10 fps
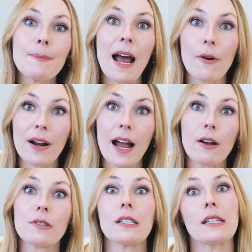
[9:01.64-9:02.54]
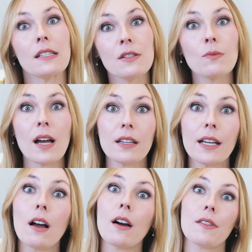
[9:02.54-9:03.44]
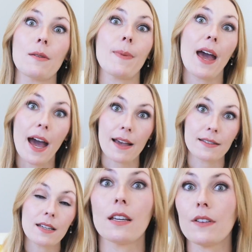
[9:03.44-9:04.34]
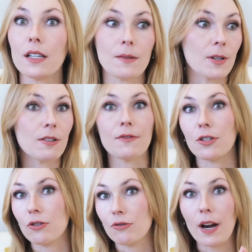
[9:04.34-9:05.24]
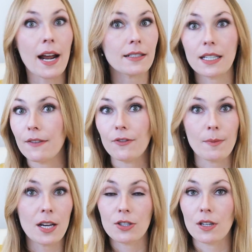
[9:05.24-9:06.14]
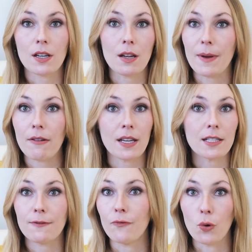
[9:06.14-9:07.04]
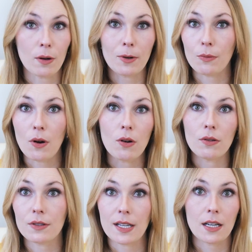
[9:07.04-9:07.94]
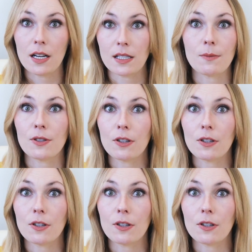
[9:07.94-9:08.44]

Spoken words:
powerhouse isn't dwelling on the past, giving us a bunch of distracting information about his former roles in customer